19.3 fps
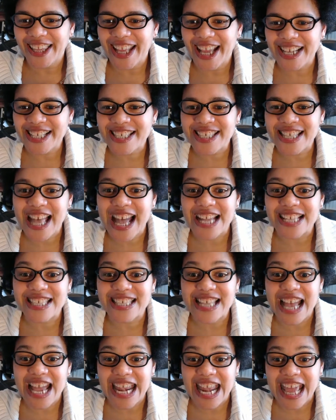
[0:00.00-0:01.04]
Next slide,
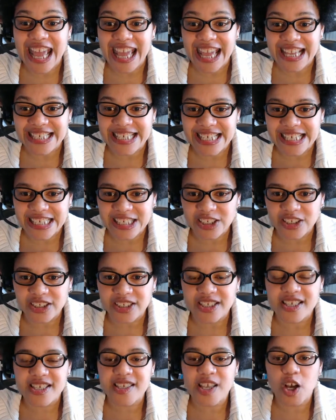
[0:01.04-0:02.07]
slide 8.
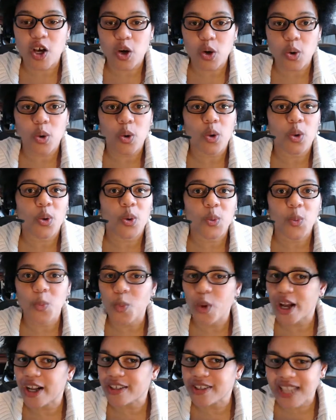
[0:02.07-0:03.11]
So
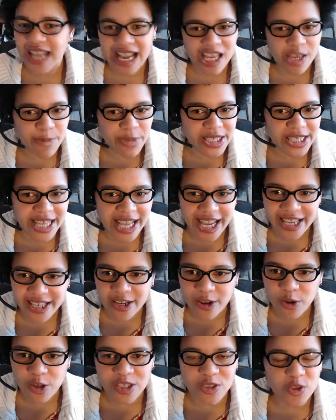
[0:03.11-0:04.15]

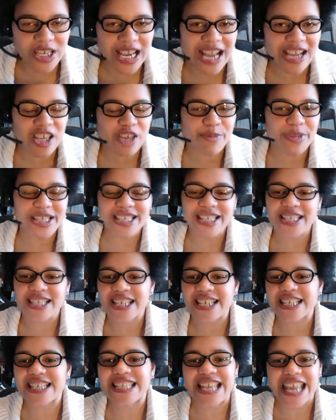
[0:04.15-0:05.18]
documented
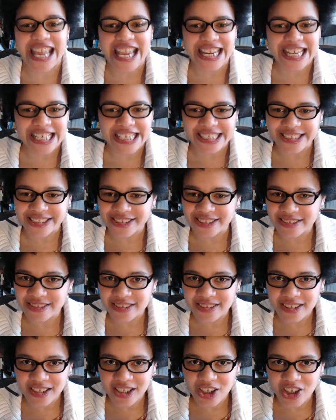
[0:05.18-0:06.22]
data,
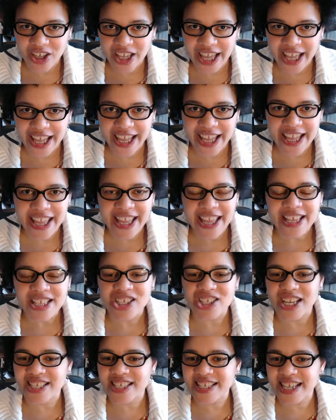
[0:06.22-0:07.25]
okay?
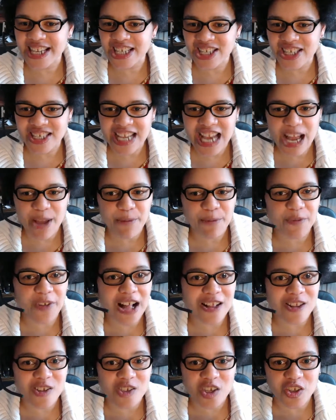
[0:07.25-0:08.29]
Gestation time
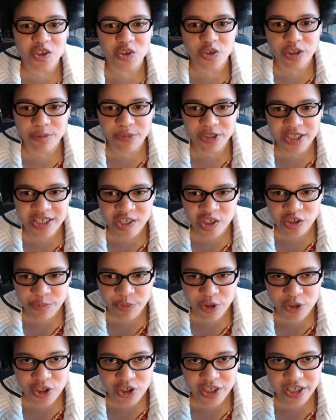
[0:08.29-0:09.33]
follows a normal
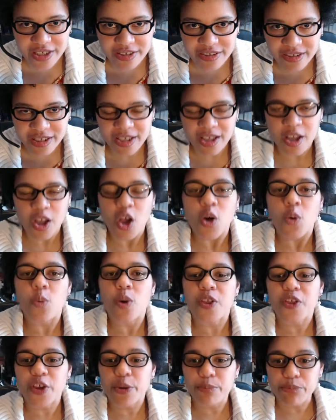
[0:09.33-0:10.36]
distribution
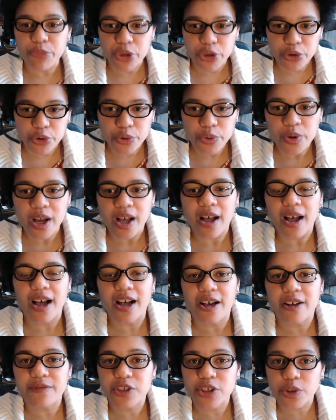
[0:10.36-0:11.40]
with a mu
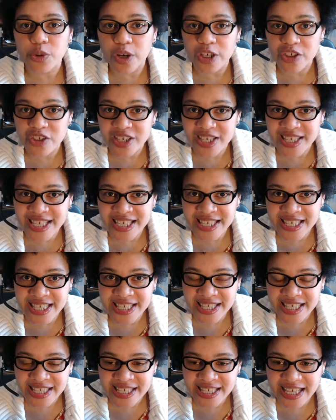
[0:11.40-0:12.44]
of
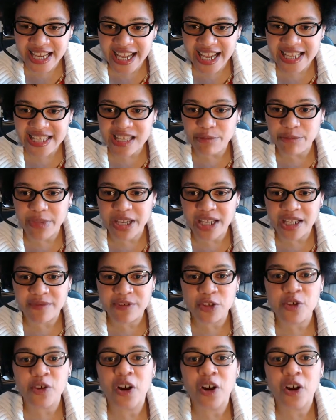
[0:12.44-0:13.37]
266 days, a mean of